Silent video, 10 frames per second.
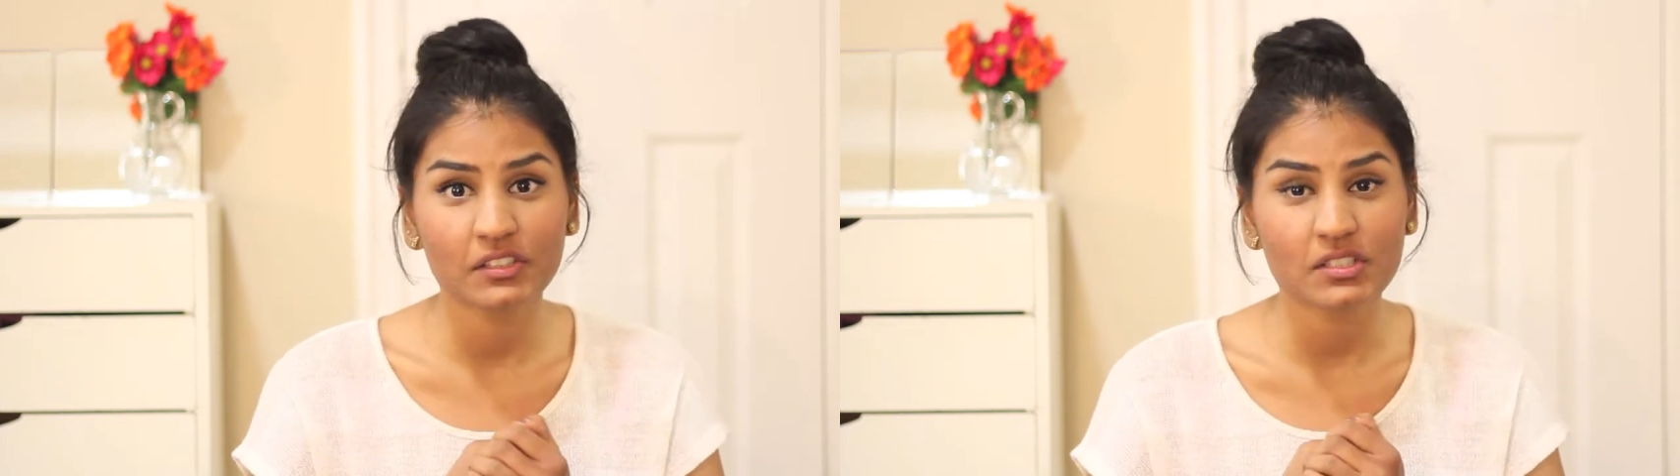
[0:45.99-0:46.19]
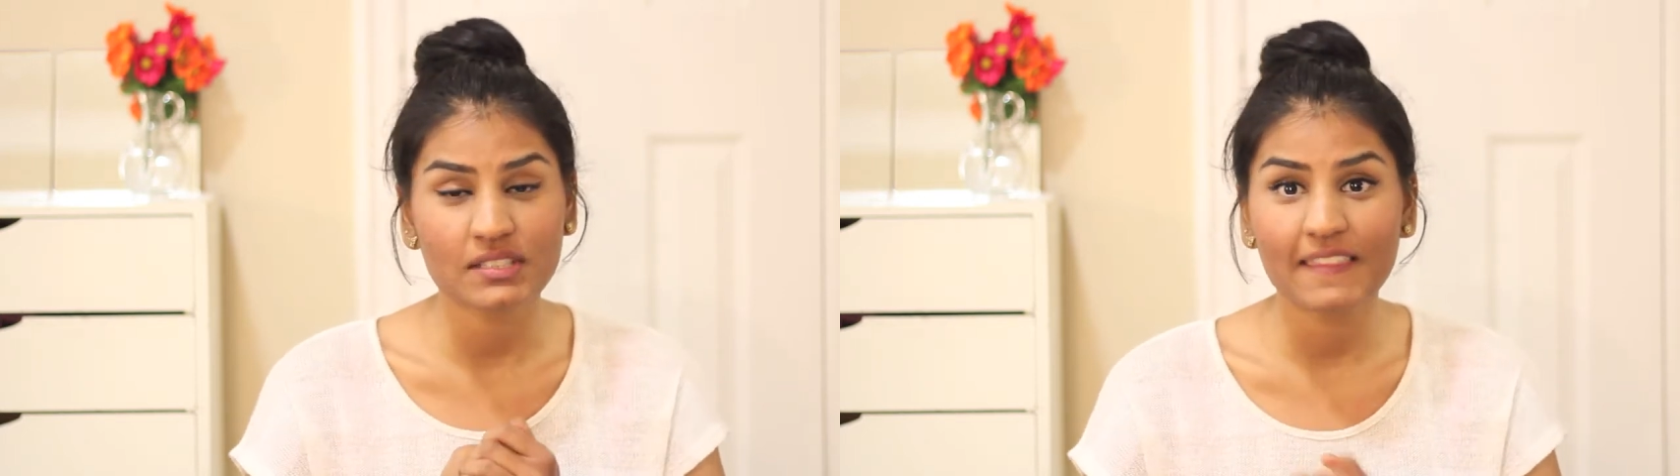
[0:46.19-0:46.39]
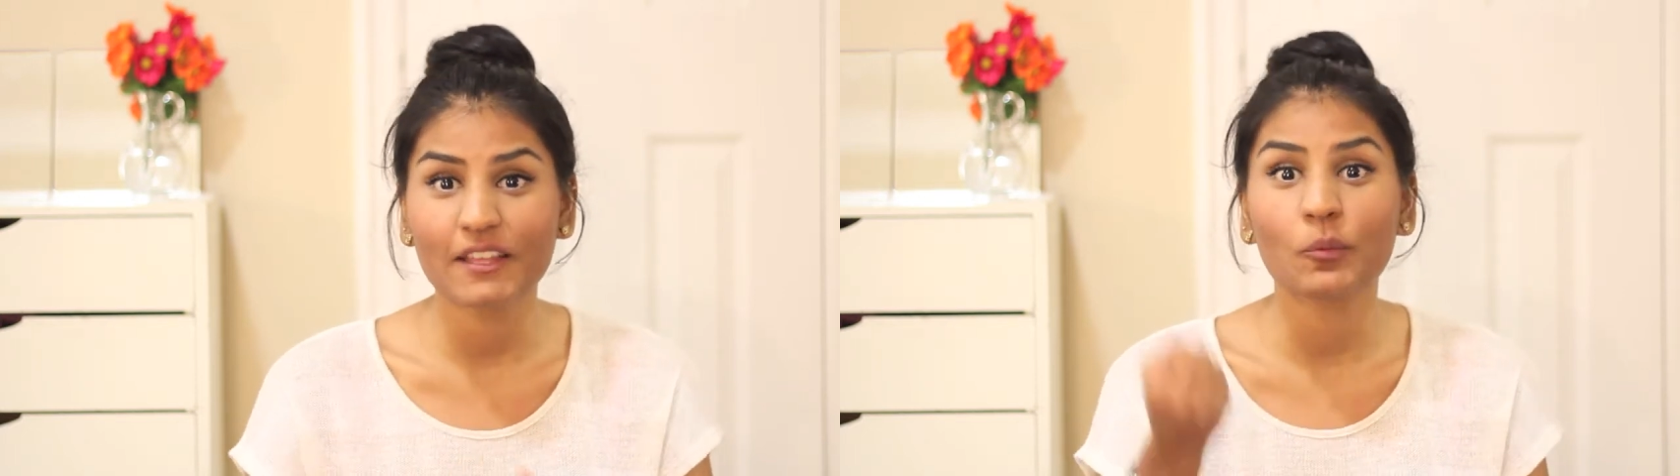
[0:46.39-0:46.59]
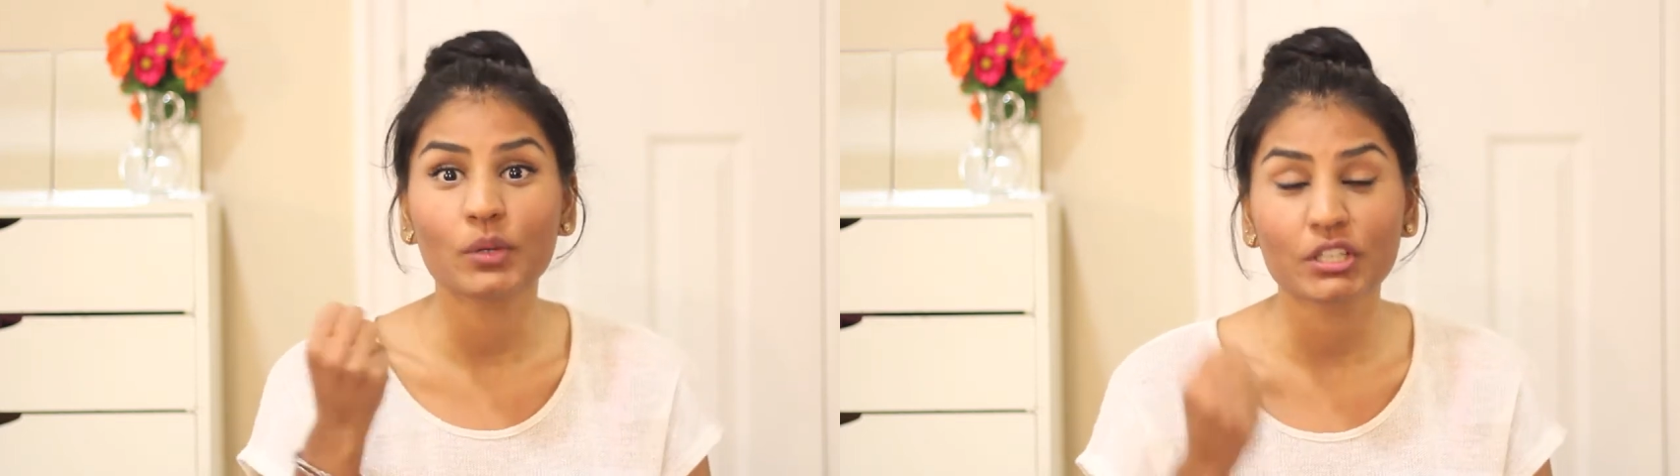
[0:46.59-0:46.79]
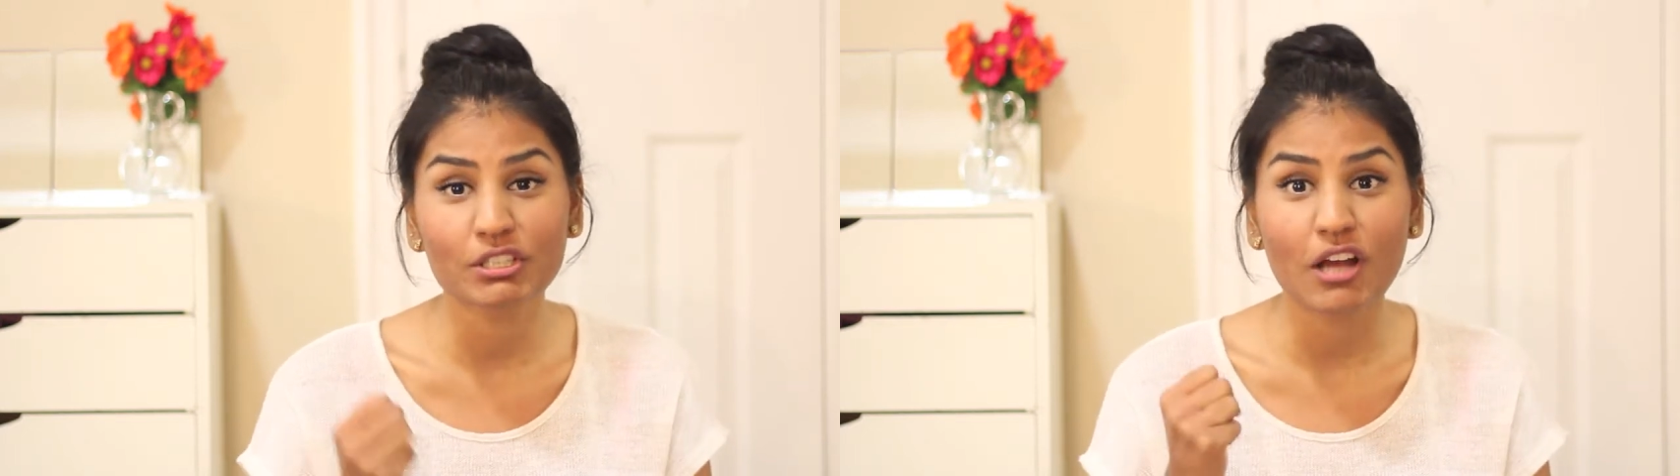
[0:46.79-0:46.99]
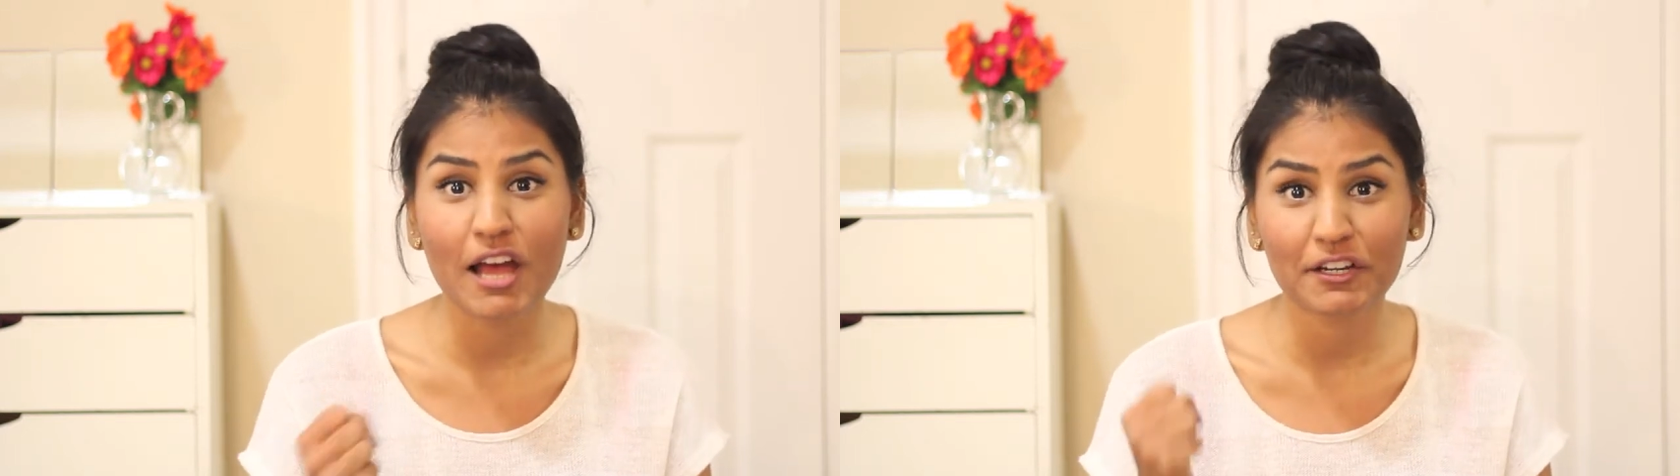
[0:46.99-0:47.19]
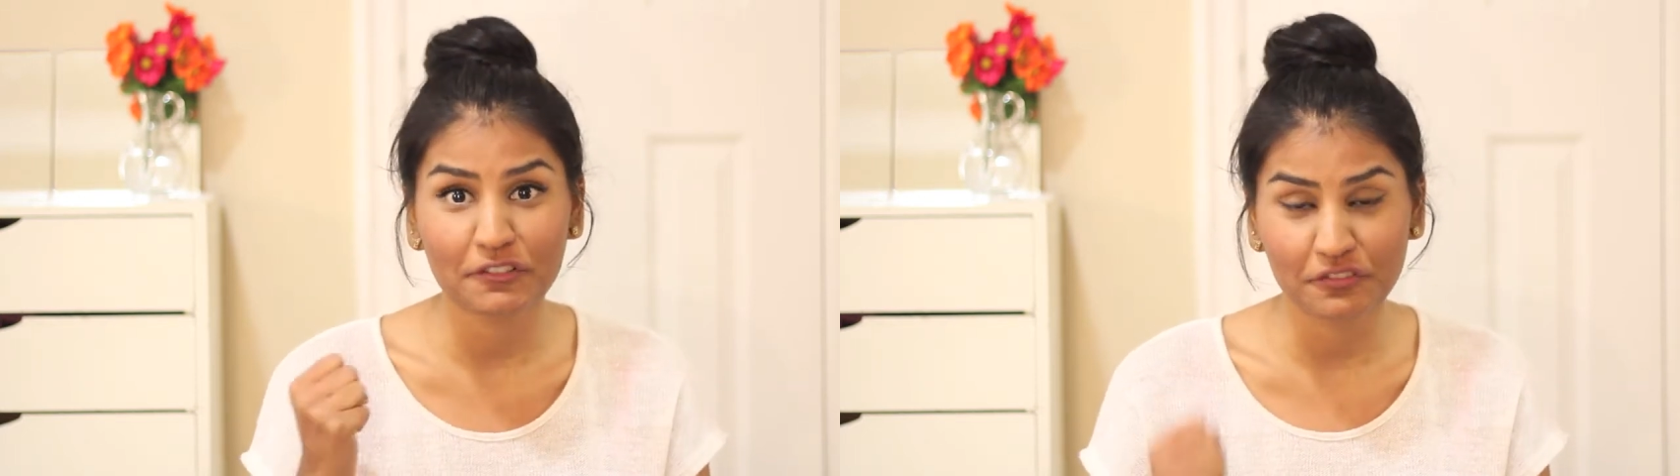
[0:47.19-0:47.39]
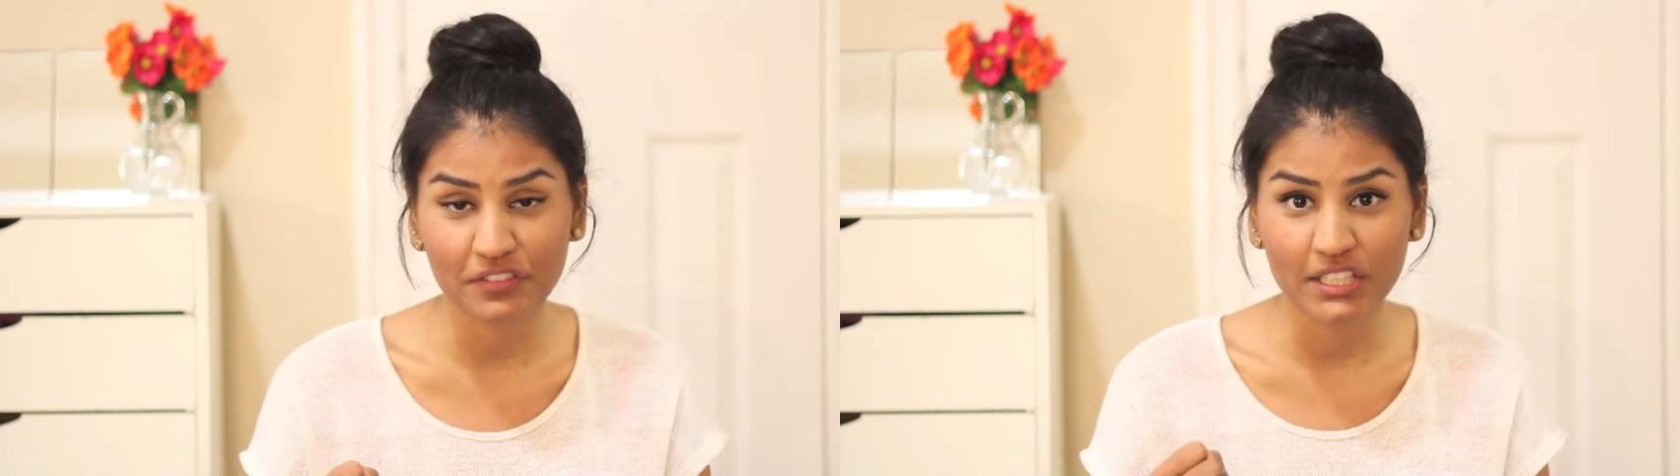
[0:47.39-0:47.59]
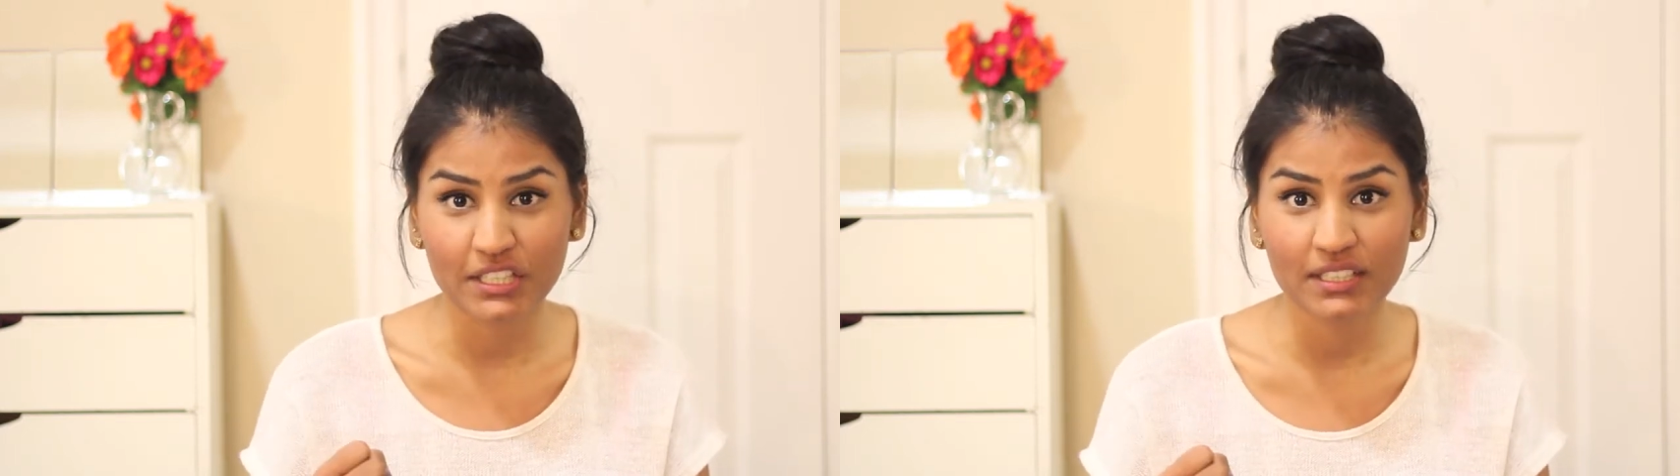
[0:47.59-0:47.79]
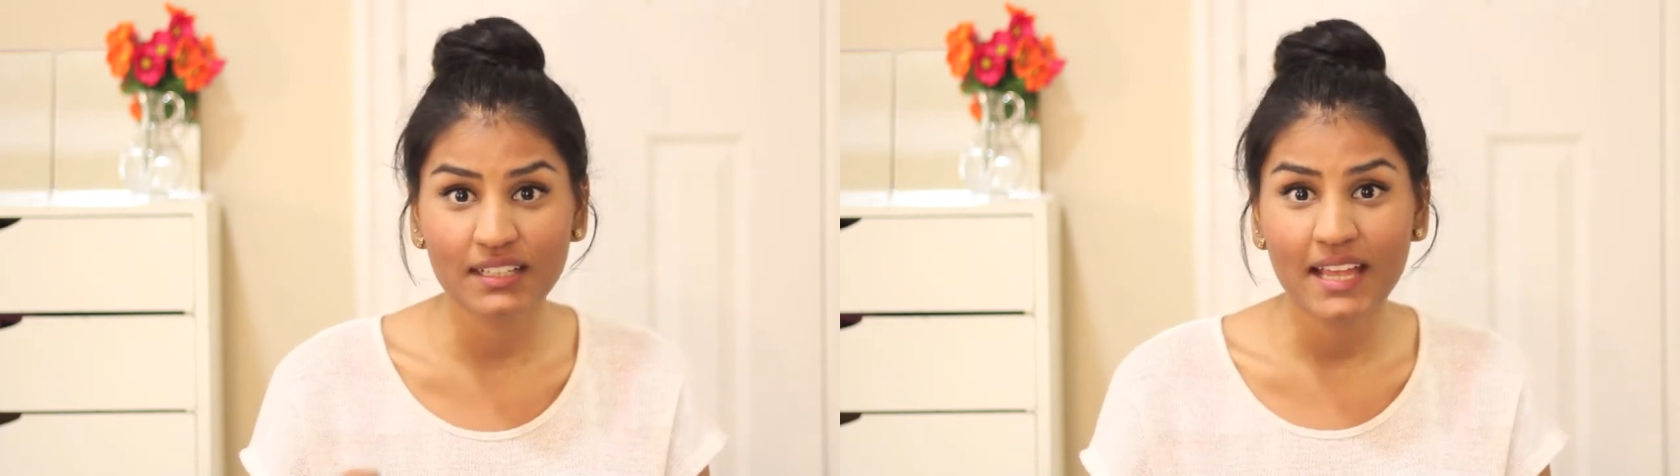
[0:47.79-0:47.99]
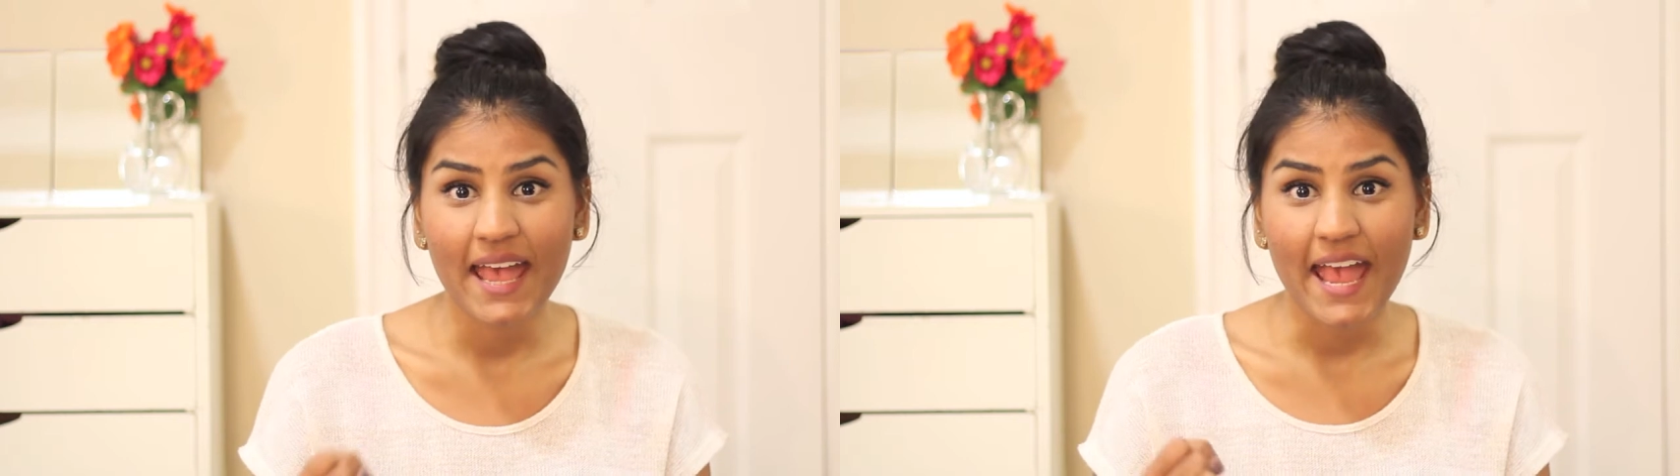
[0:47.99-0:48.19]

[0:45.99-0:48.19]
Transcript: understand that we are not our fear,